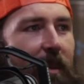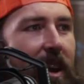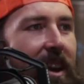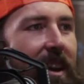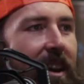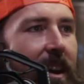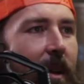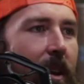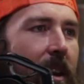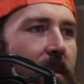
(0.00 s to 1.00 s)
me?
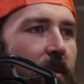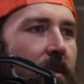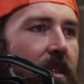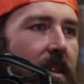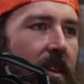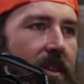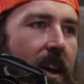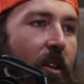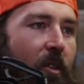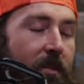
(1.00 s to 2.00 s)
I mean, these
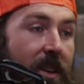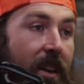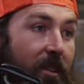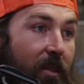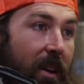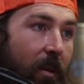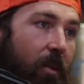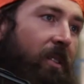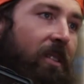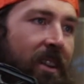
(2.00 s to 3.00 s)
algorithms, I knew they
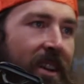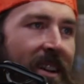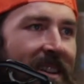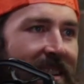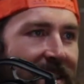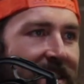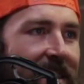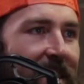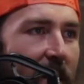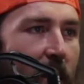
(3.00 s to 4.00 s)
were
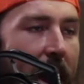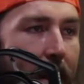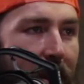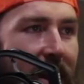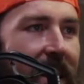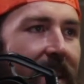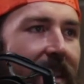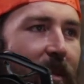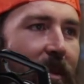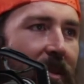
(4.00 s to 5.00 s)
happening and
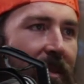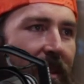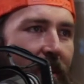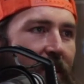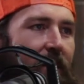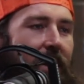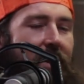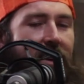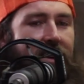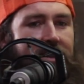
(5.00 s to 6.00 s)
they were doing
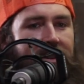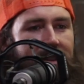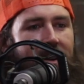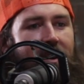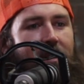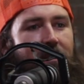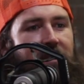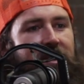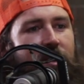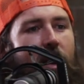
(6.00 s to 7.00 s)
things.
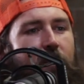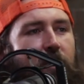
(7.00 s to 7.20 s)
So I